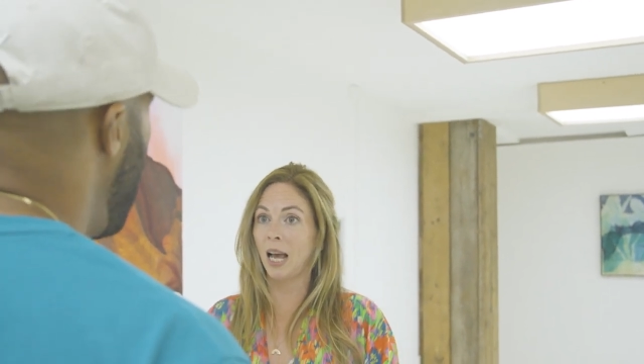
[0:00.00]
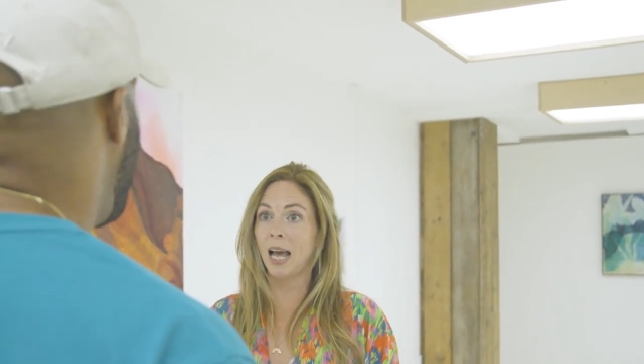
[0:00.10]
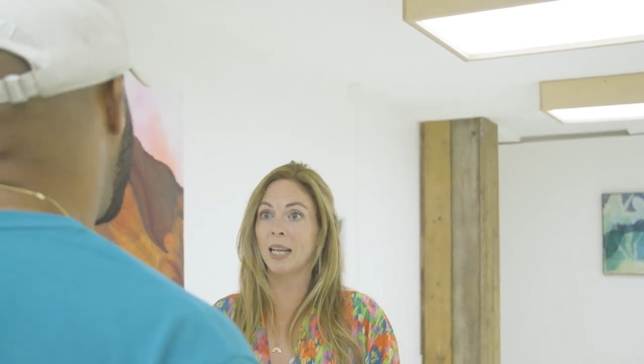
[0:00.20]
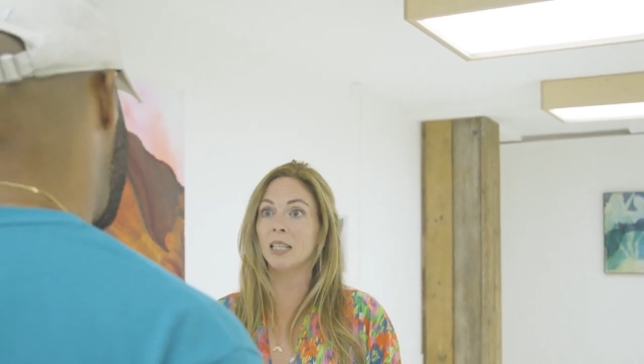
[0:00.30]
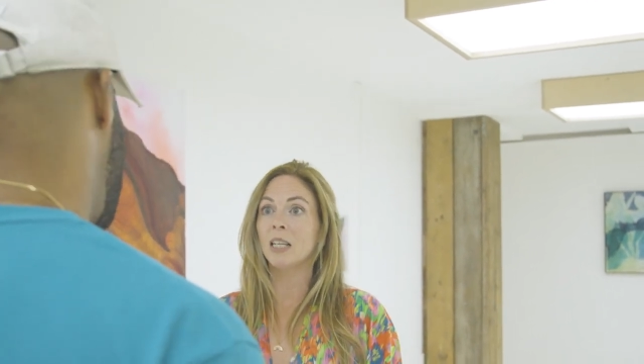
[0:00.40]

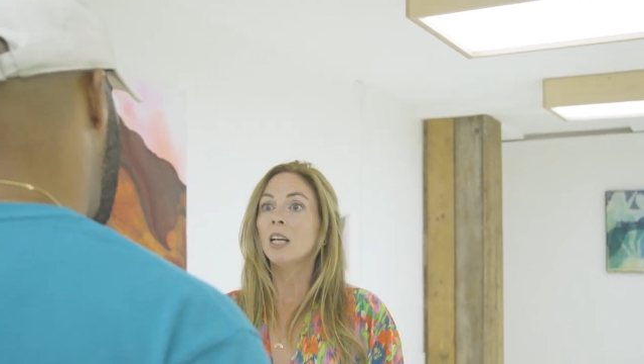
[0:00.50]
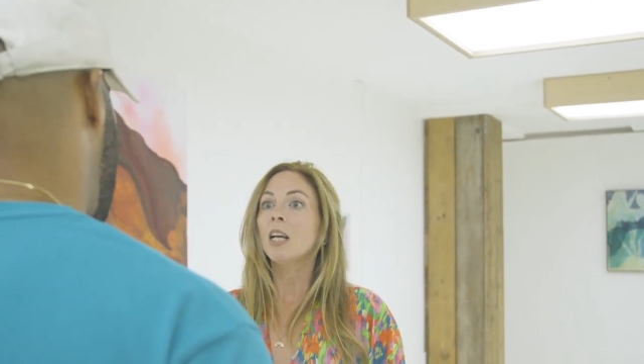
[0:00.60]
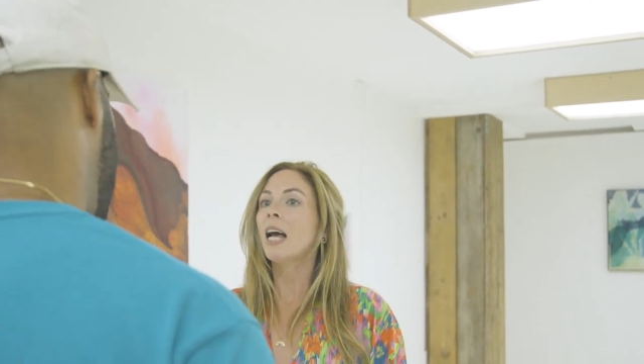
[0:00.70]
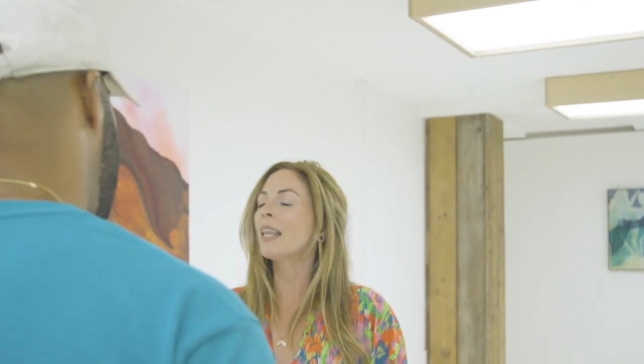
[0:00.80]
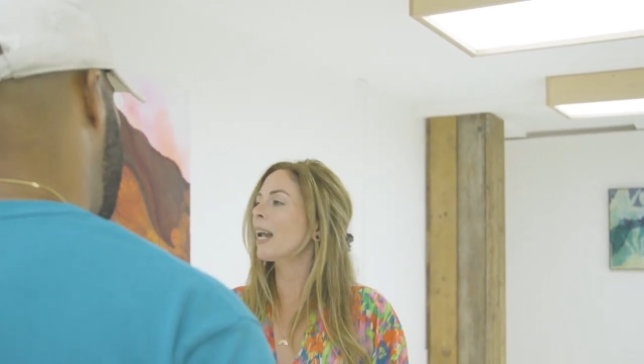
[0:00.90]
And
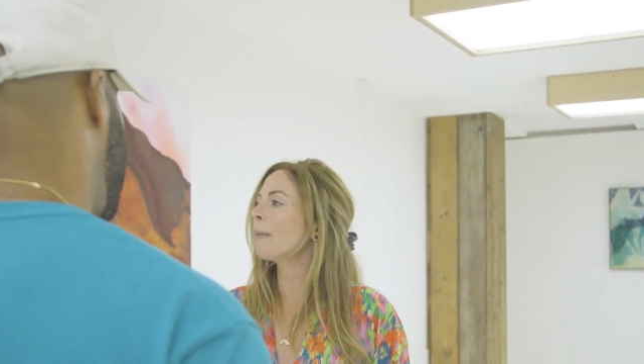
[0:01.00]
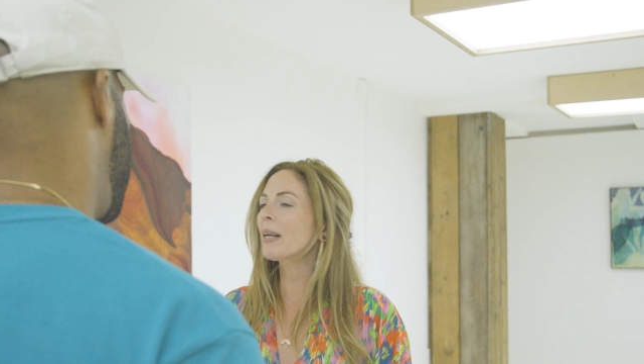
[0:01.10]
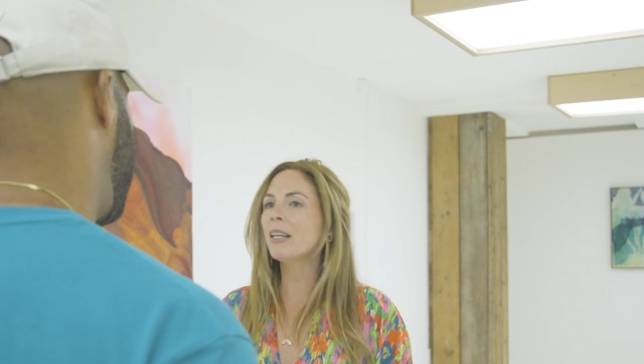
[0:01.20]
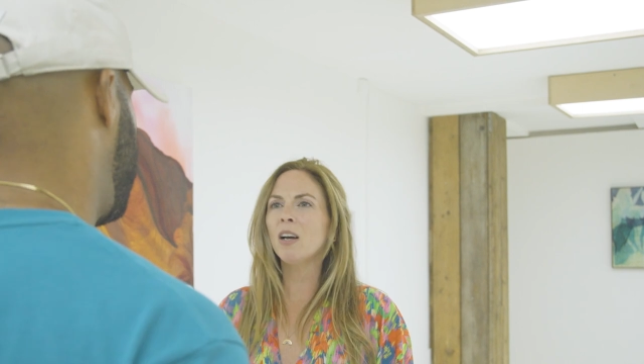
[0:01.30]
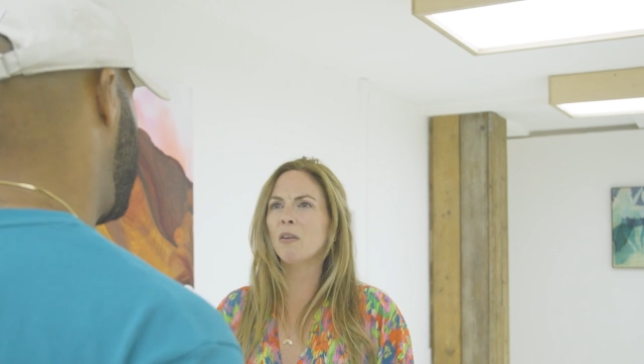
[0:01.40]
I'm
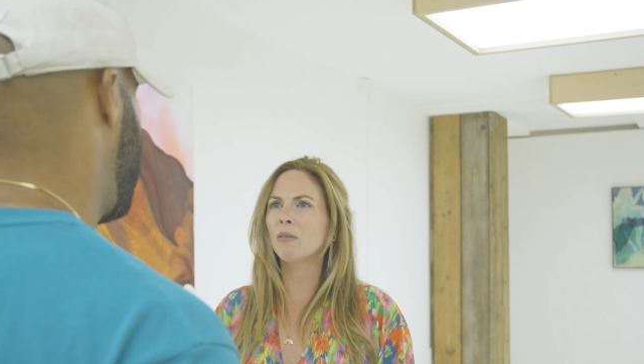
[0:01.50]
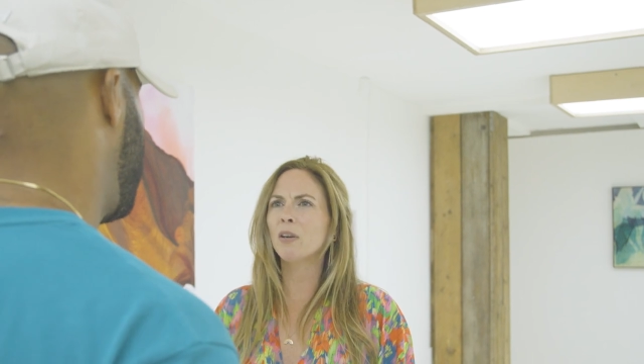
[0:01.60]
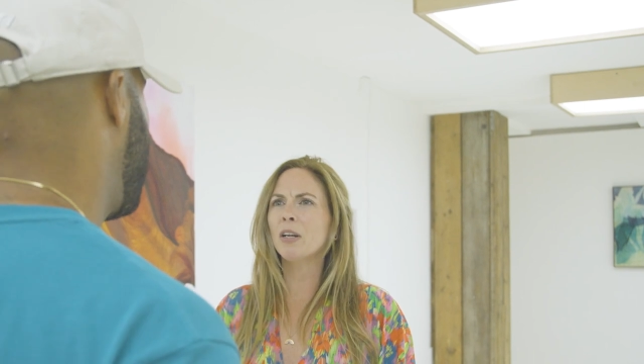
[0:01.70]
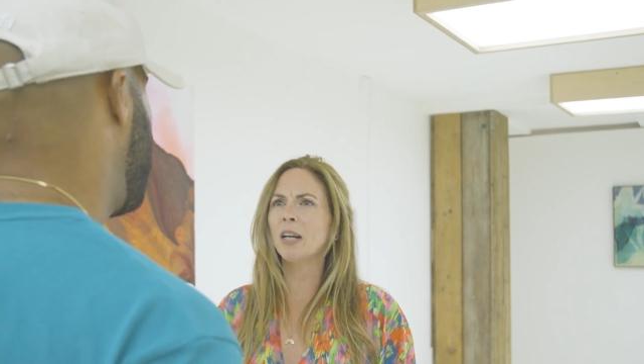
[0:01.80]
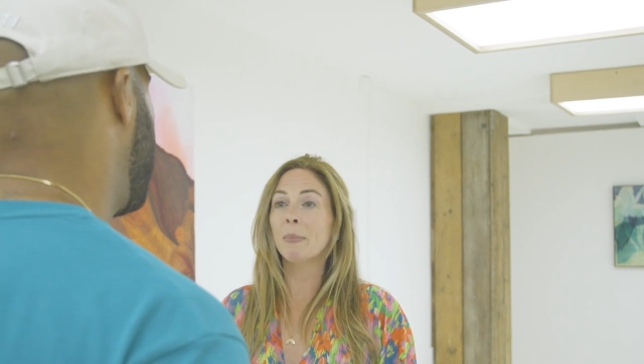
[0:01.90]
like, no,
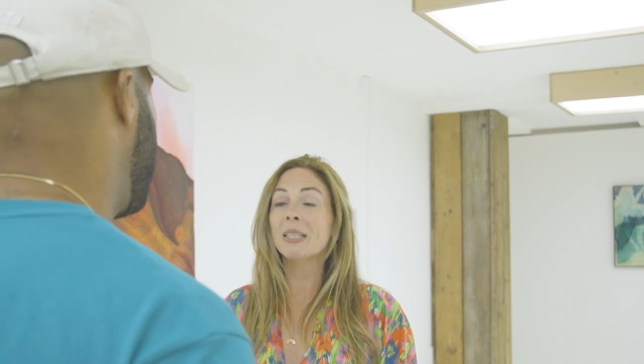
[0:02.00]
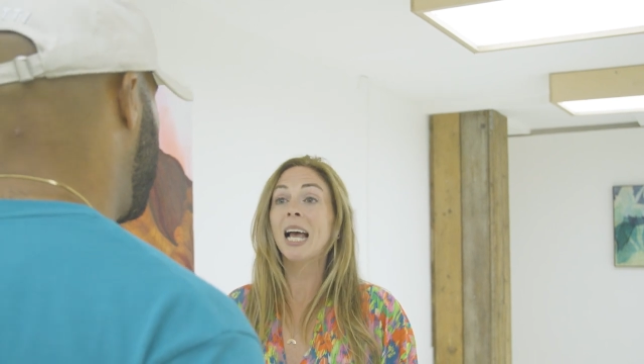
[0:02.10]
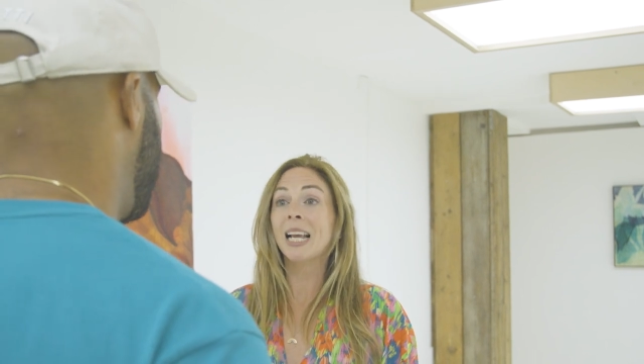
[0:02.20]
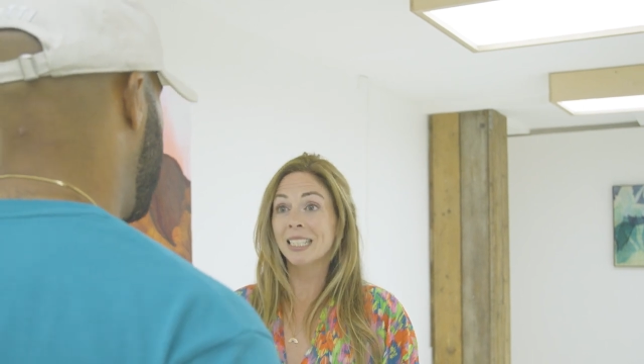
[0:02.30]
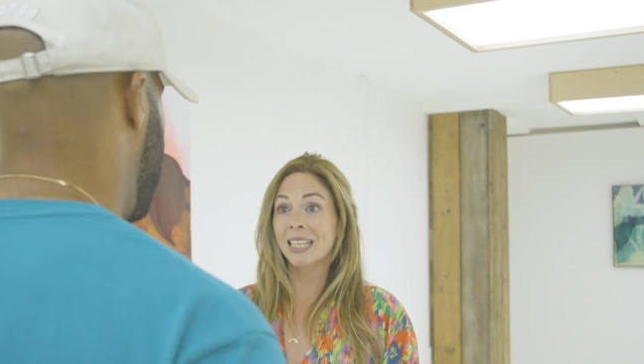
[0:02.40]
you're not, because
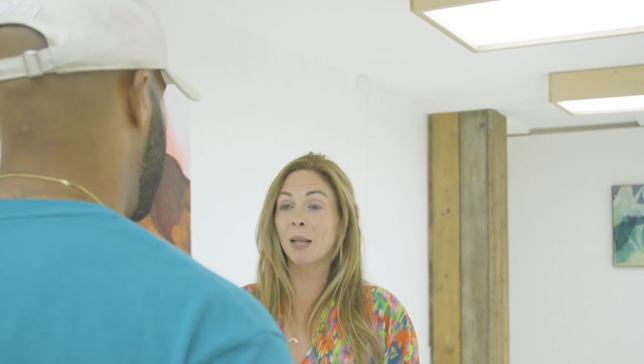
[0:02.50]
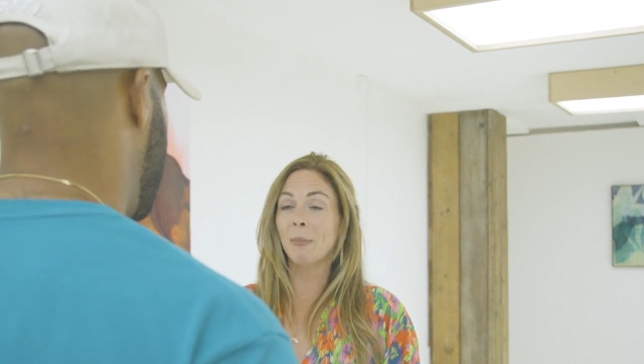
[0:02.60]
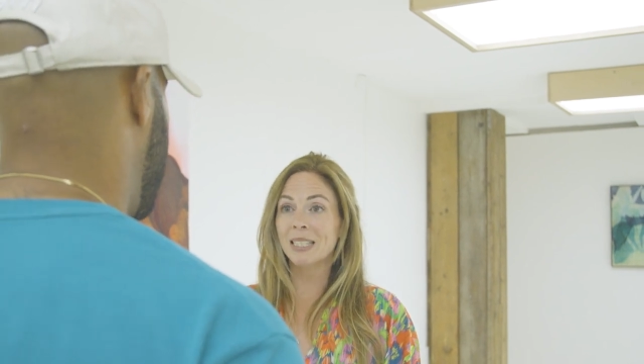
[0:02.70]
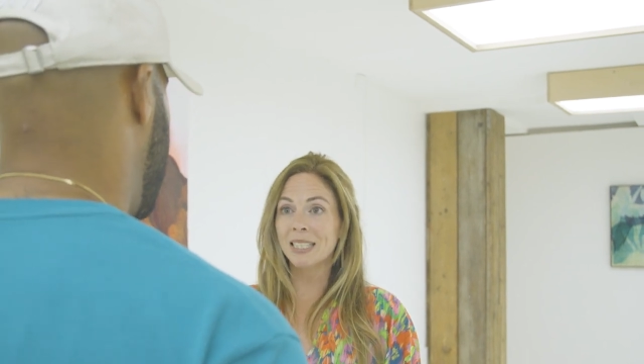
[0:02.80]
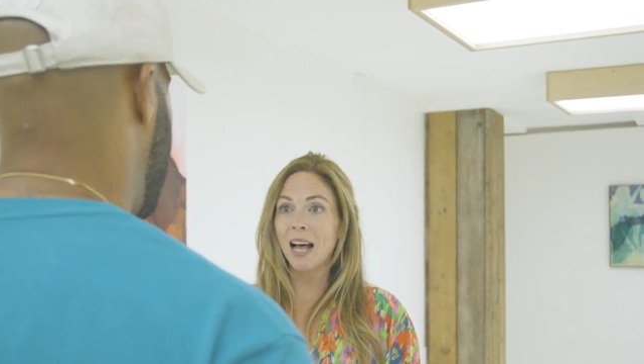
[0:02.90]
I can sell it
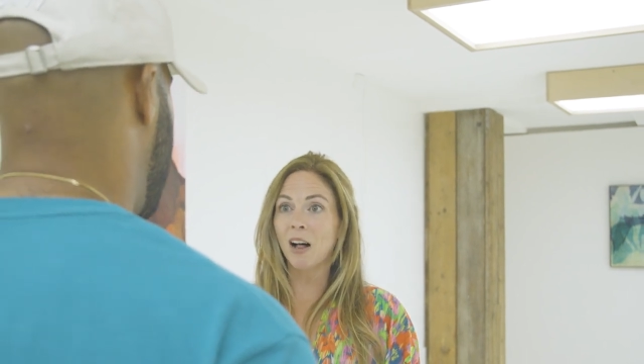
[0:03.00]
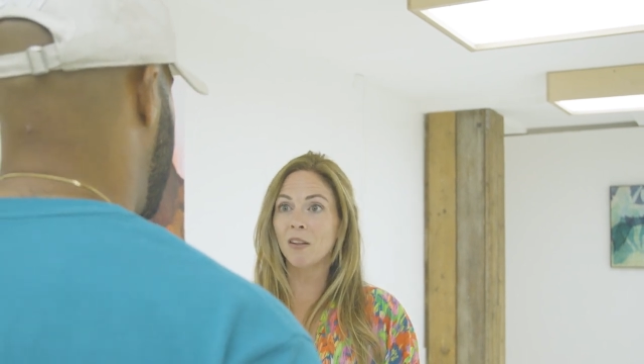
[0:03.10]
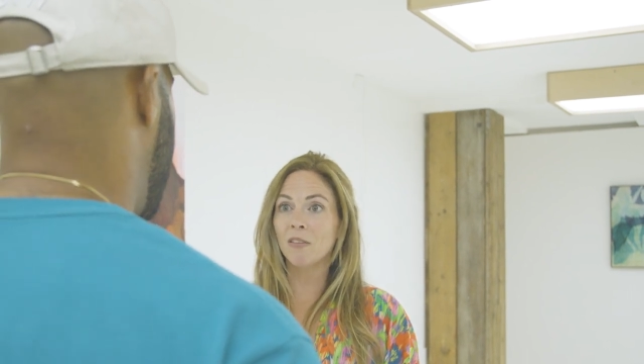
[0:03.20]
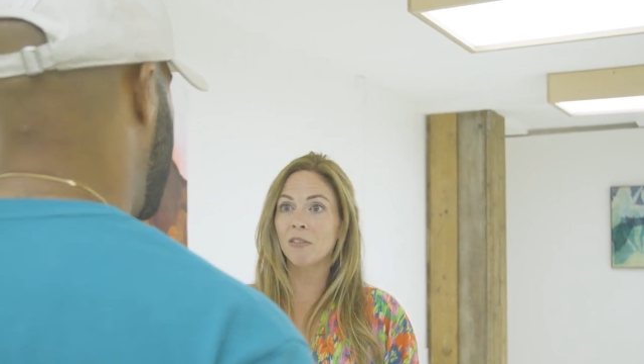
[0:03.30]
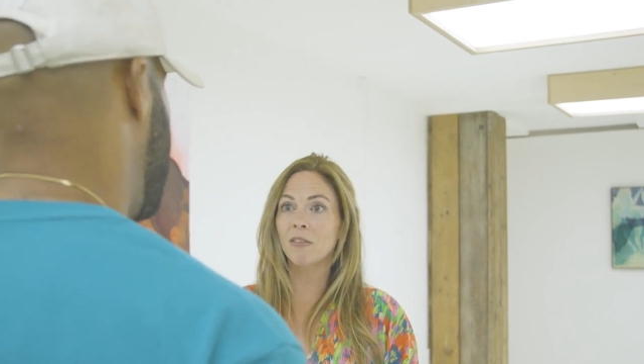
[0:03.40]
myself.